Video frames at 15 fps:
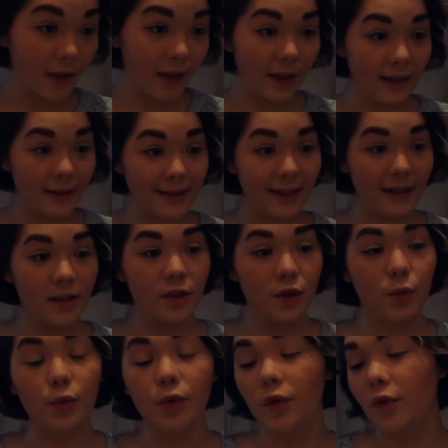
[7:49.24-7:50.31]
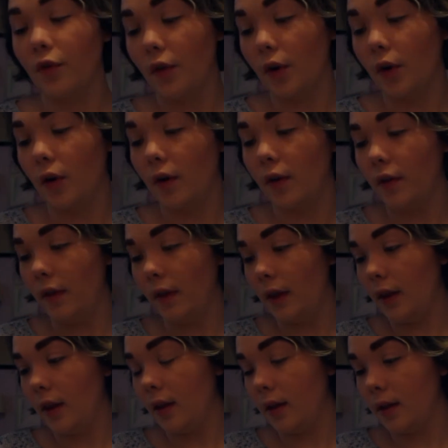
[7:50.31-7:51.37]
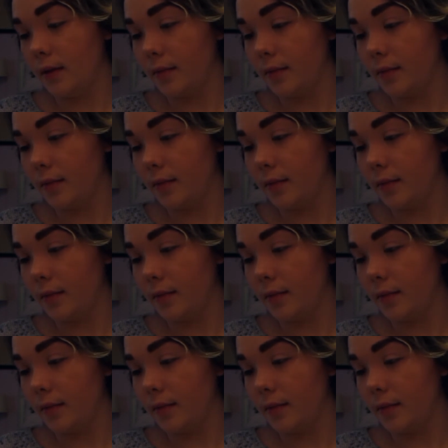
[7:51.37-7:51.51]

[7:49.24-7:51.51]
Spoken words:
I tend to prefer the